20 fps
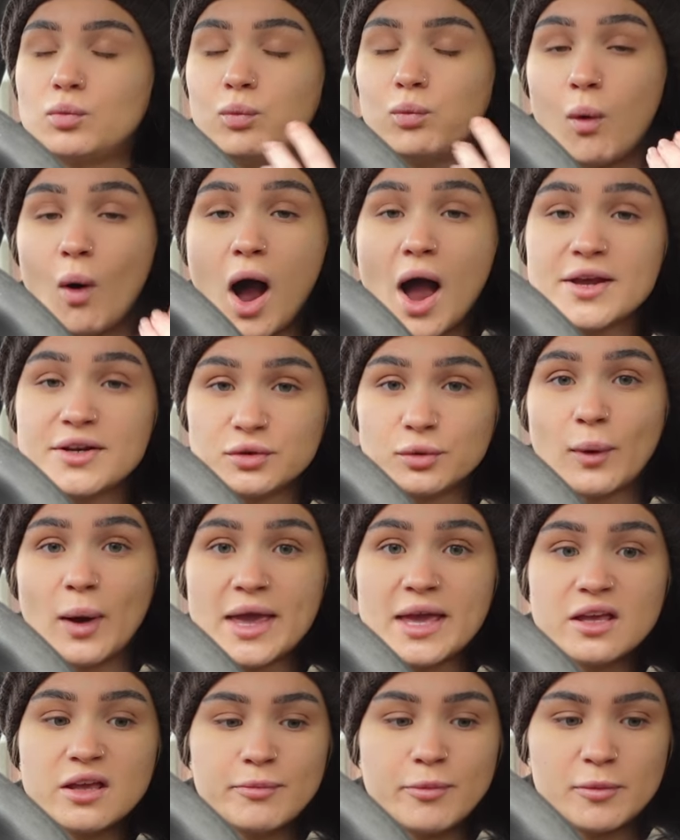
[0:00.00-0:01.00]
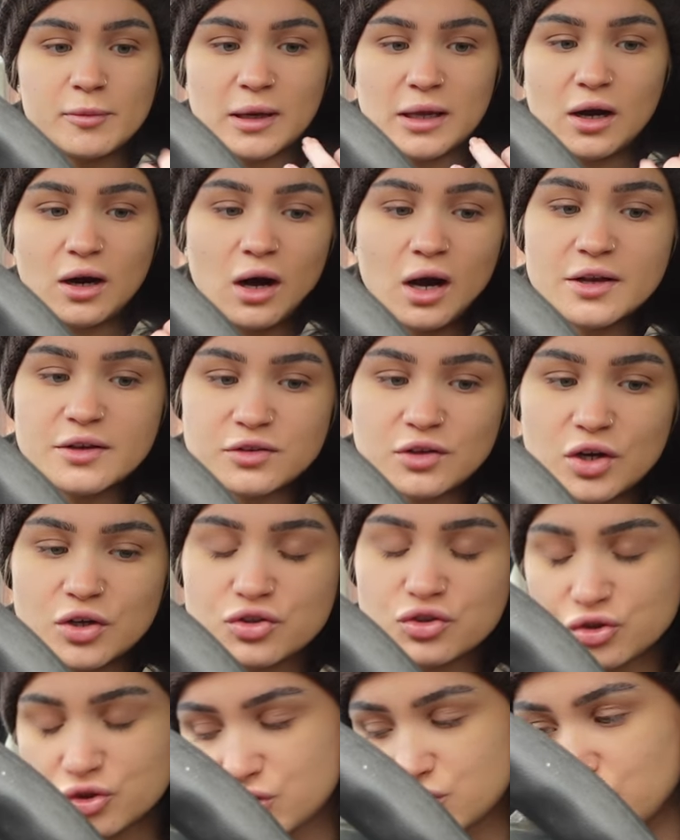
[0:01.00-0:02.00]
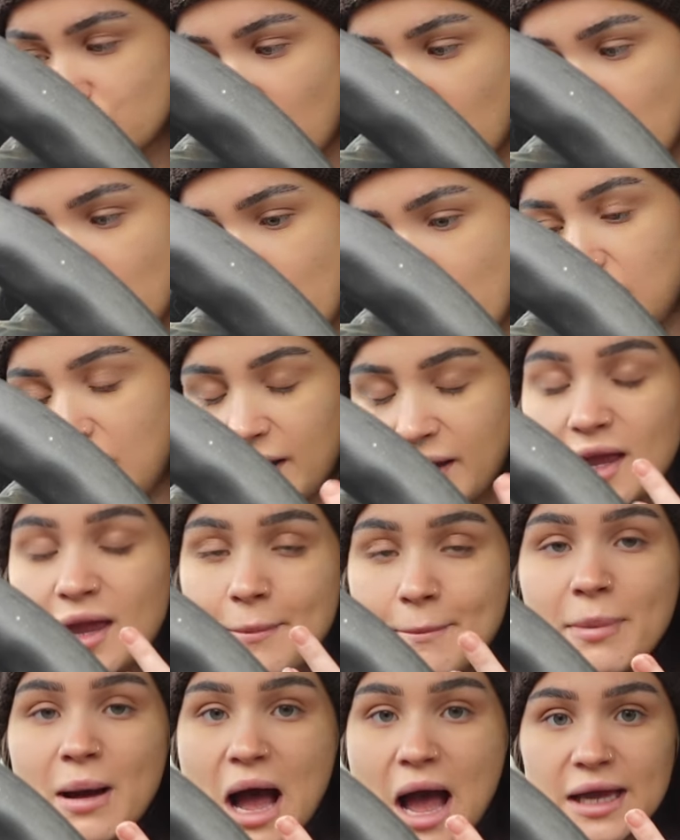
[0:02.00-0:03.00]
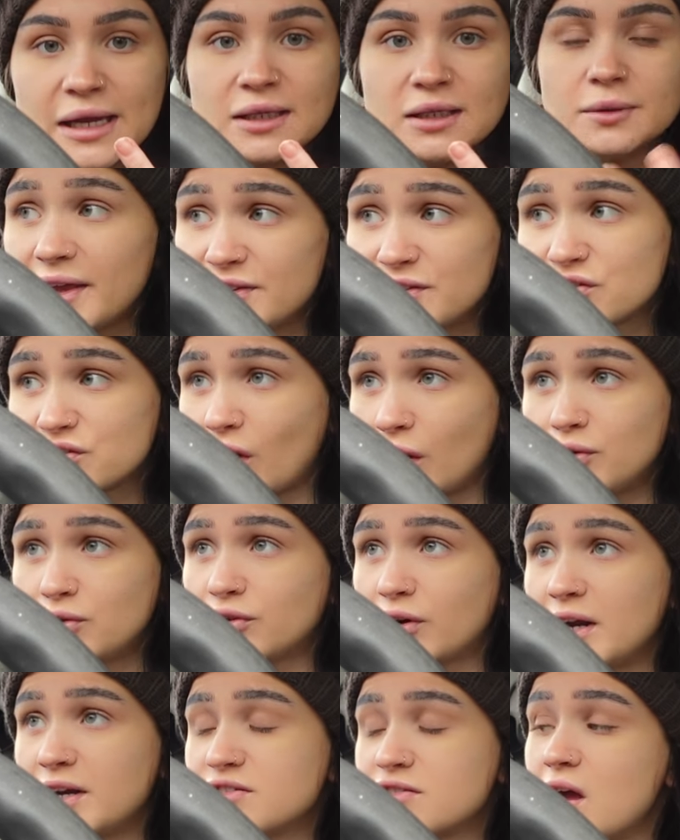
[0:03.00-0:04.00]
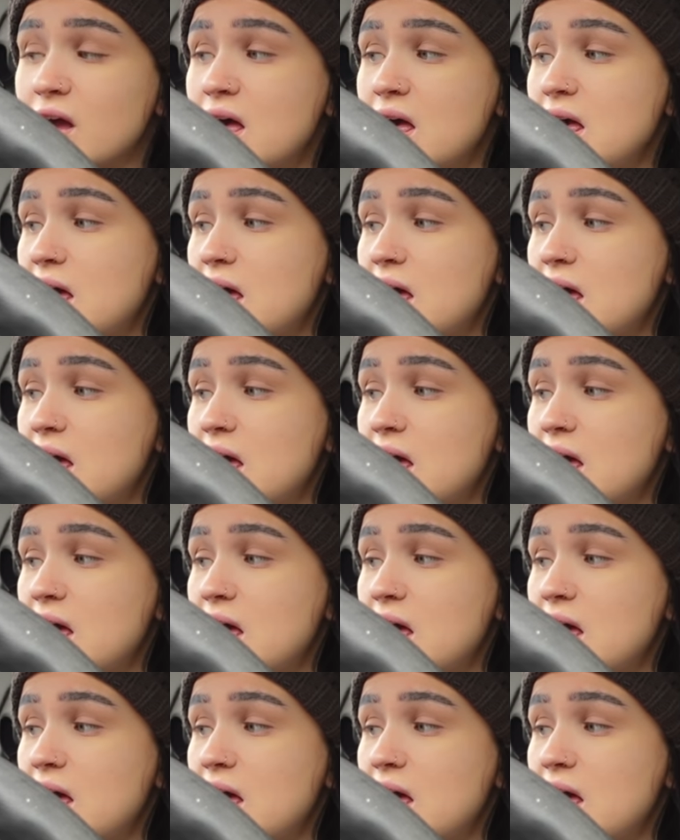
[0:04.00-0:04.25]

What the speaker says: wide awake, but my eyes are so like in pain. It's so strange.